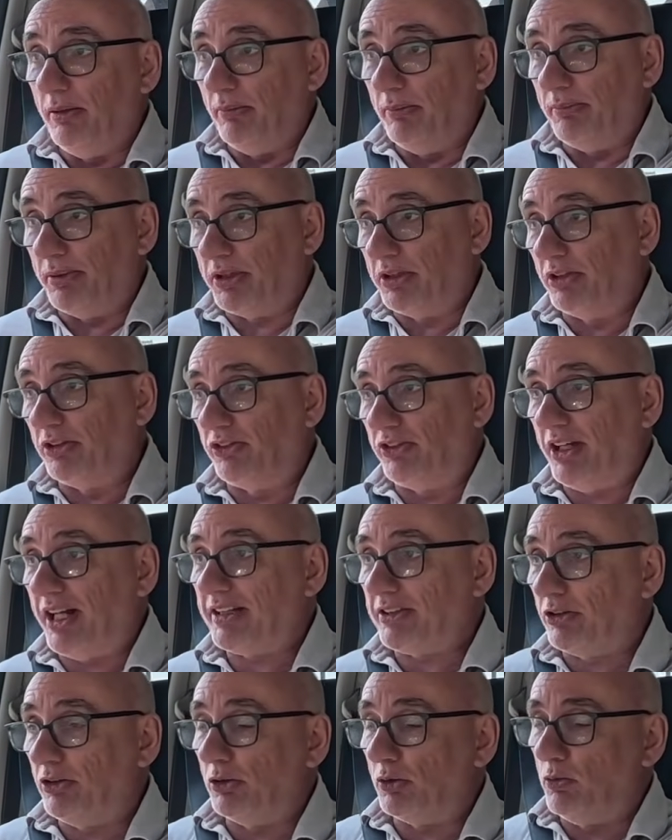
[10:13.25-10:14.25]
Because Jack
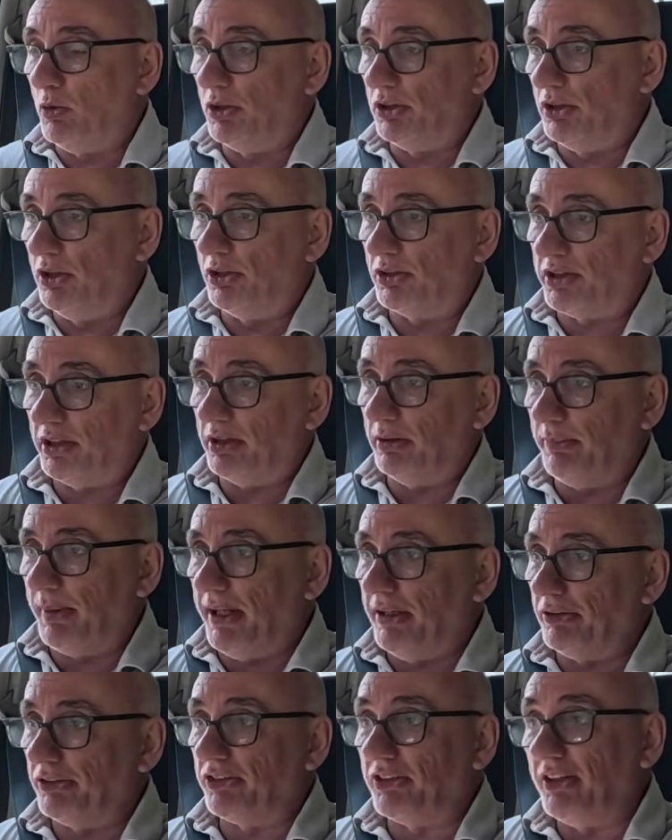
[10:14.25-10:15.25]
took one look at the
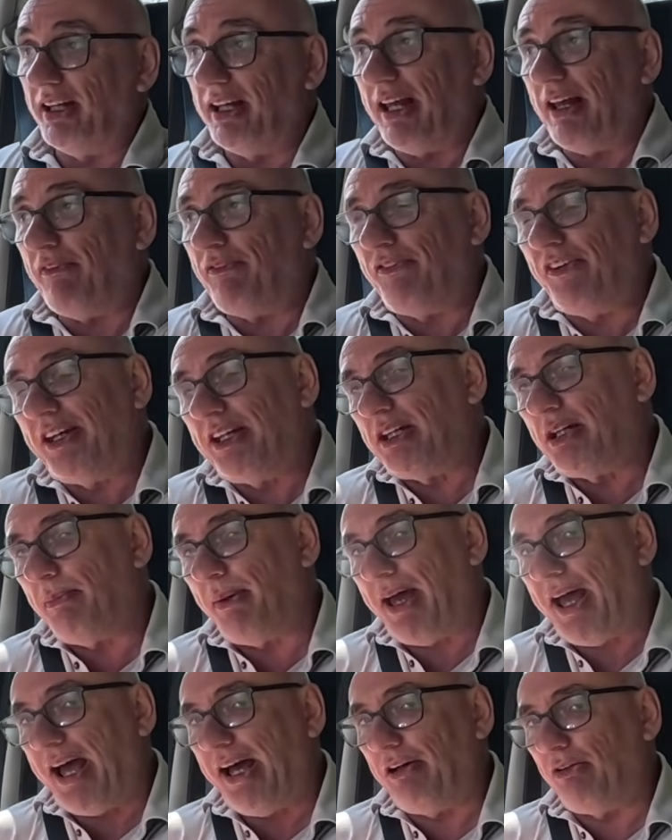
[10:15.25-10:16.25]
belts. Think
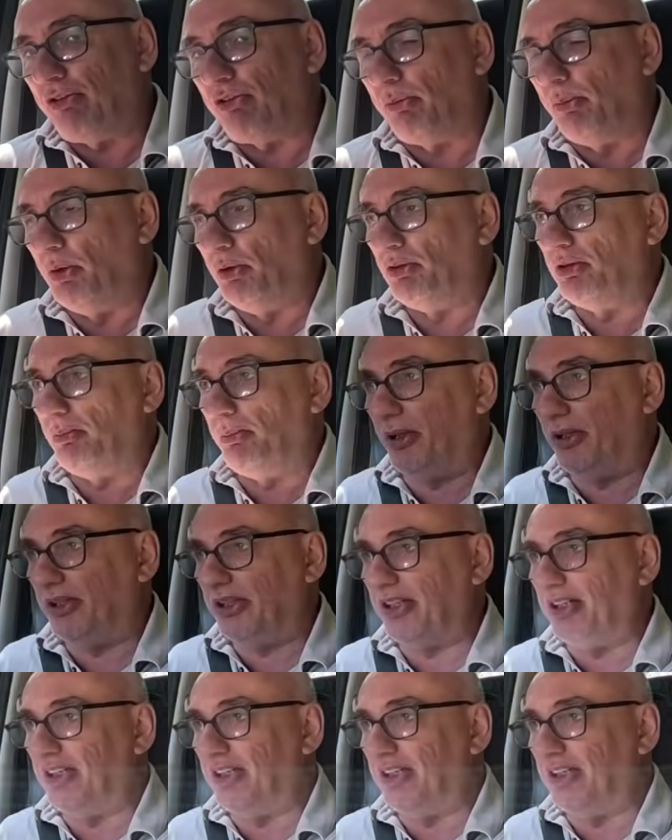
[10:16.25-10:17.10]
about how small the bonnet